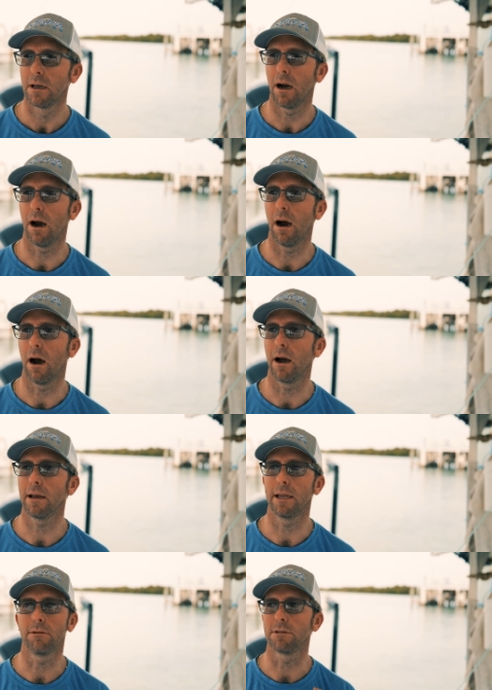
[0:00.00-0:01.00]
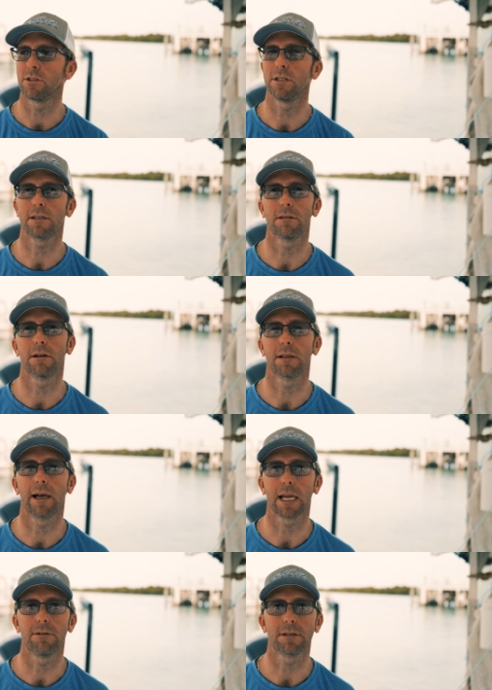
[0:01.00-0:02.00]
and it was just looking
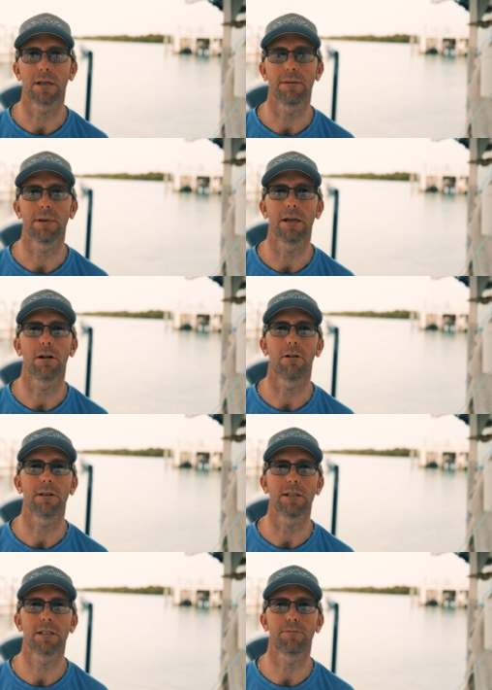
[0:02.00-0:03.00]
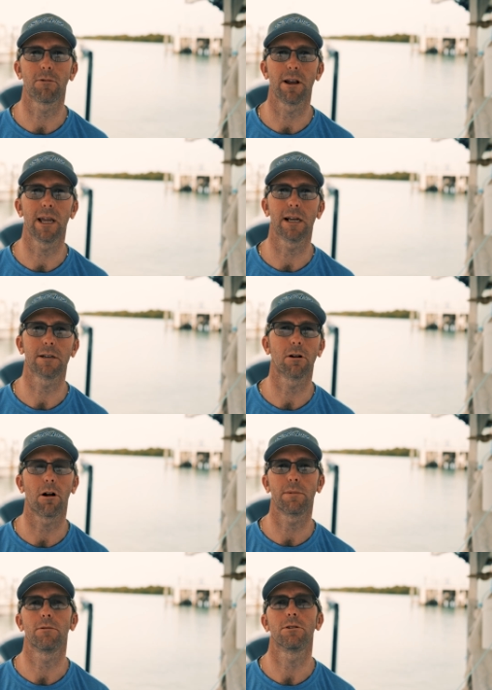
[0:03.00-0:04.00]
like it was going to be an early spring.
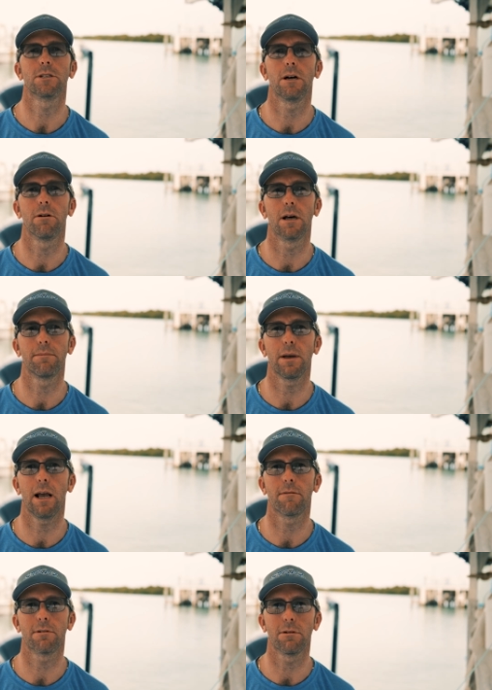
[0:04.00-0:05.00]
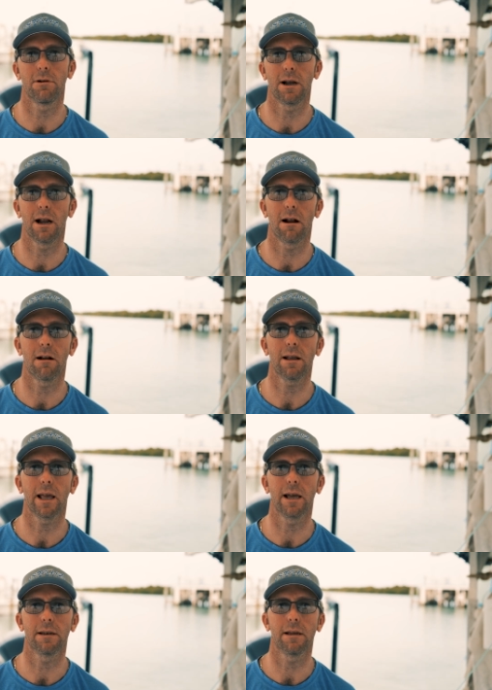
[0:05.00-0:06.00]
Tarpon were showing up everywhere,
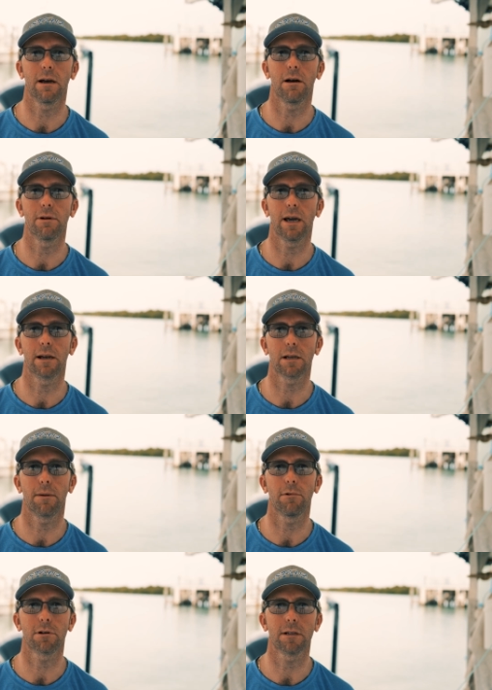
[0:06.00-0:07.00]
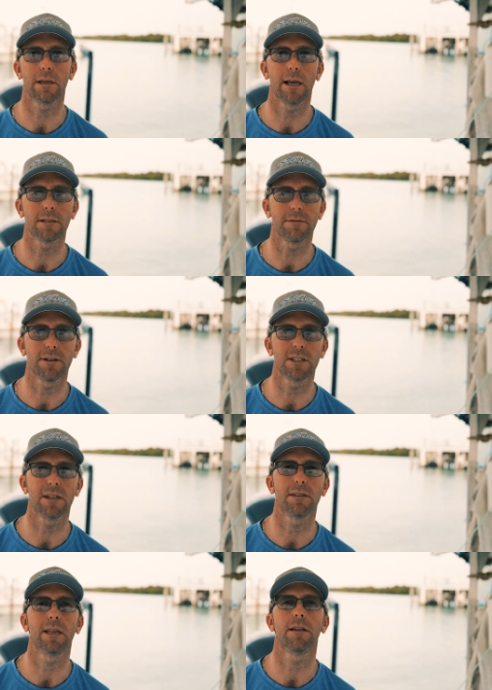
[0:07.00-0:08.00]
and we had a couple good days of fishing
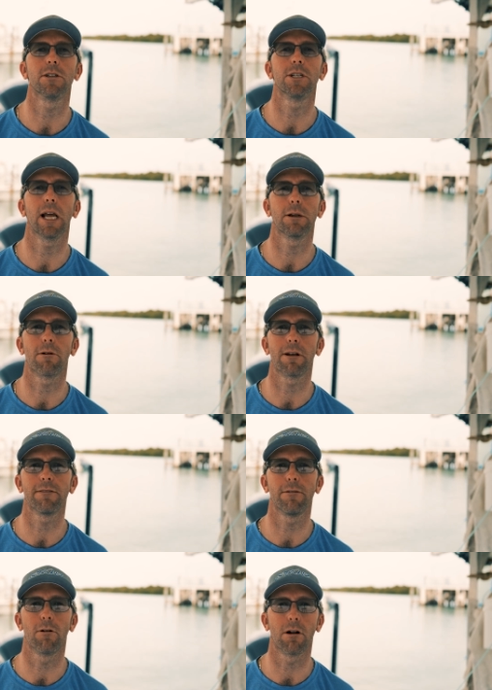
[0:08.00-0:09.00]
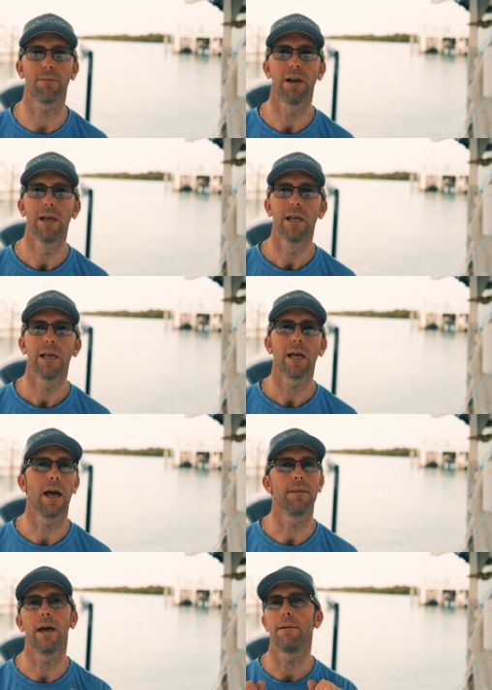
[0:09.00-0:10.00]
at the end of January for them,
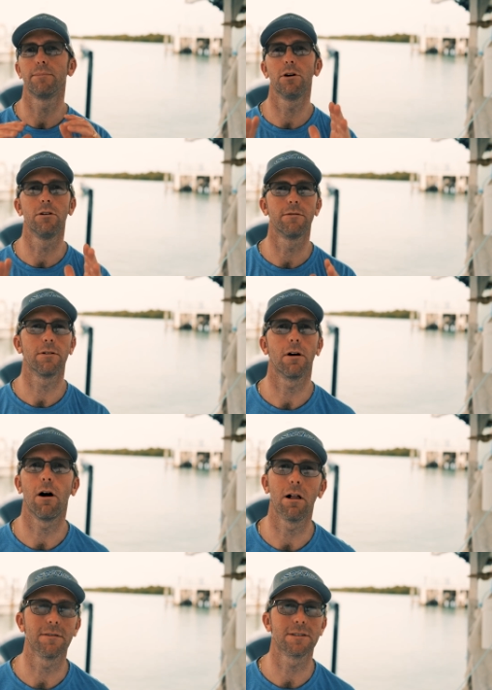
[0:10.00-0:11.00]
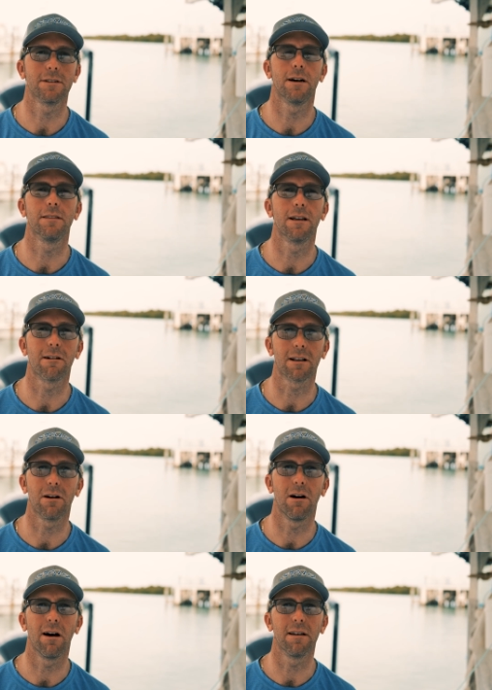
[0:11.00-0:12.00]
and then poof, all of a sudden they're
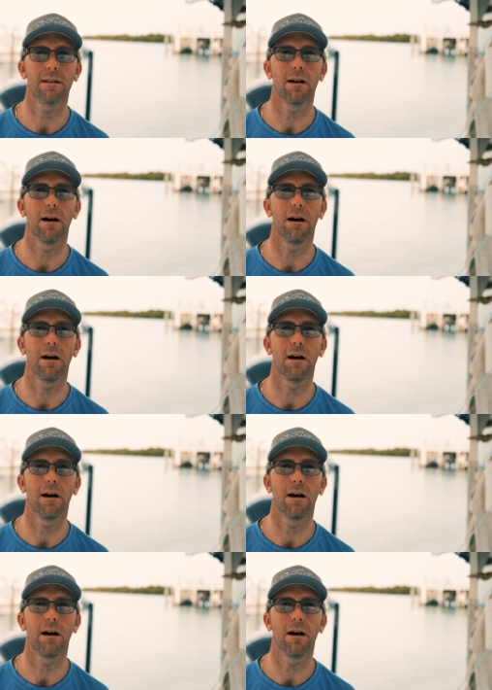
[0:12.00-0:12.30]
gone.